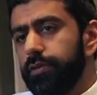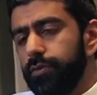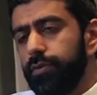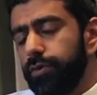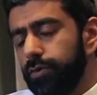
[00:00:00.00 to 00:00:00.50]

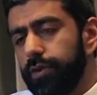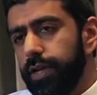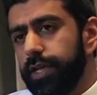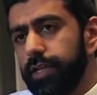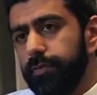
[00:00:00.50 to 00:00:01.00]
All the
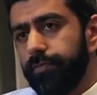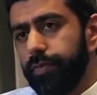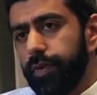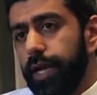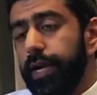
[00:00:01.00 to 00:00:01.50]
leading
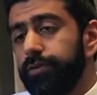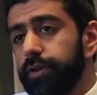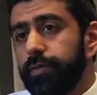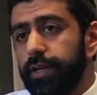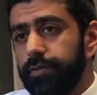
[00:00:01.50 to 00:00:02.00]

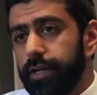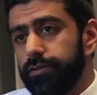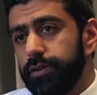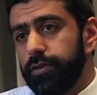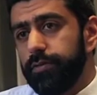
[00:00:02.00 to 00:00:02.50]
aggregate
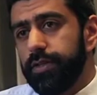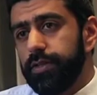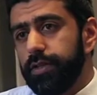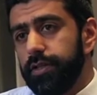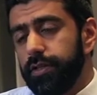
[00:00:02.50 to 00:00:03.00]
manufacturing
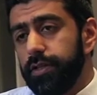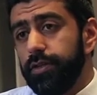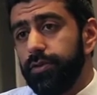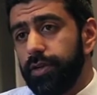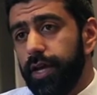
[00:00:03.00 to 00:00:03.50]
companies in
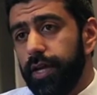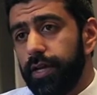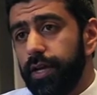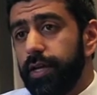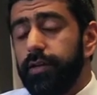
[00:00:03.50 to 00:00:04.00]
the UK